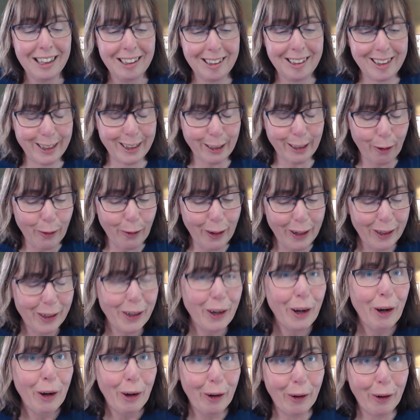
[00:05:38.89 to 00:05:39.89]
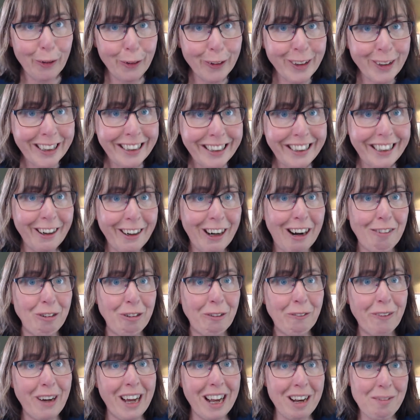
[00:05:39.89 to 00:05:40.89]
So hold in there,
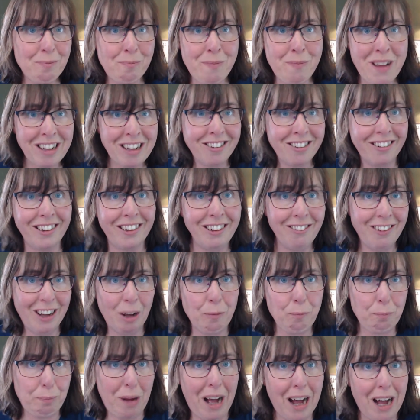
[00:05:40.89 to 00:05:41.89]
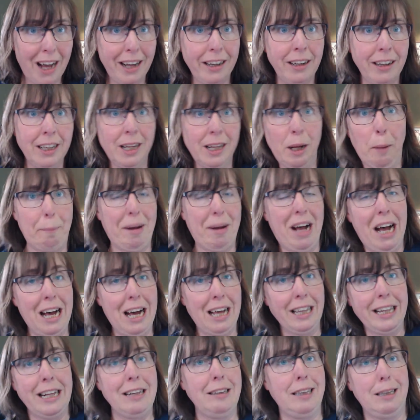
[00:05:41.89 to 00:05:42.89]
everyone. Make sure you go paw
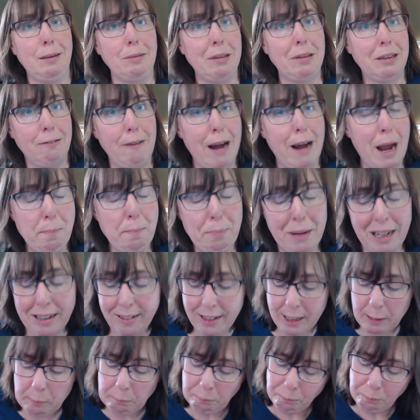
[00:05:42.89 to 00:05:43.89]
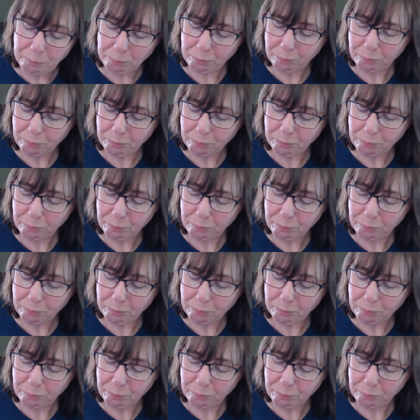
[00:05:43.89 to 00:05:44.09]
that subscribe button